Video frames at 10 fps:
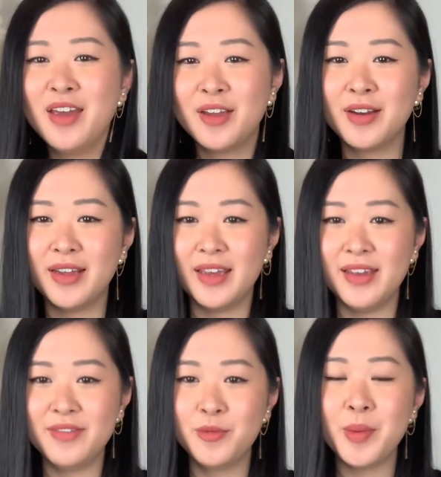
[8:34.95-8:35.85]
could
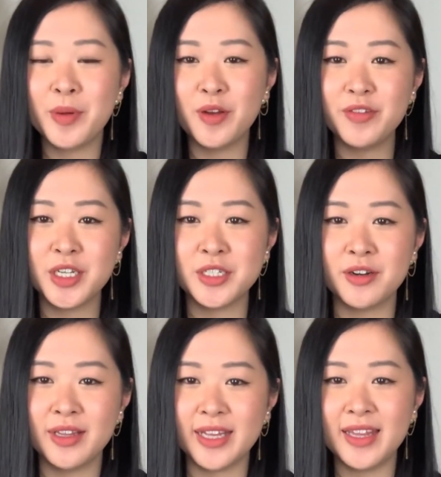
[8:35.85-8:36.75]
even whip it over your
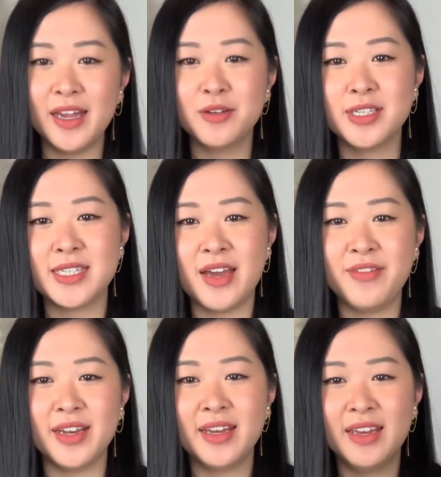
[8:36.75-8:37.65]
shoulder like that, or just have
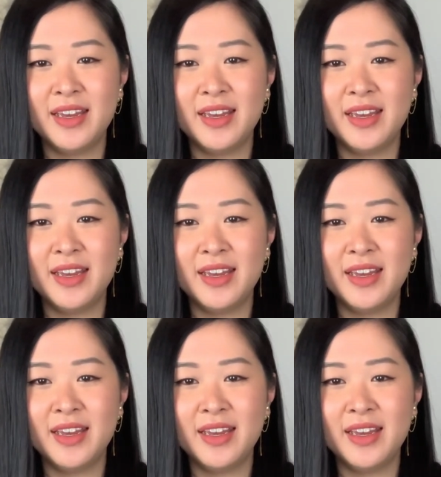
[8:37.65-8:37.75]
it